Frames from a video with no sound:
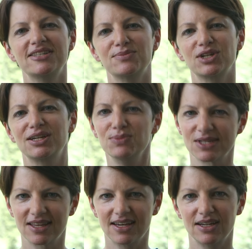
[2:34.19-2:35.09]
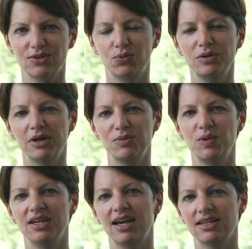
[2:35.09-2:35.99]
sometimes that we might
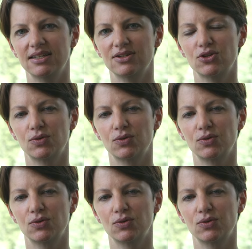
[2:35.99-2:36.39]
be headed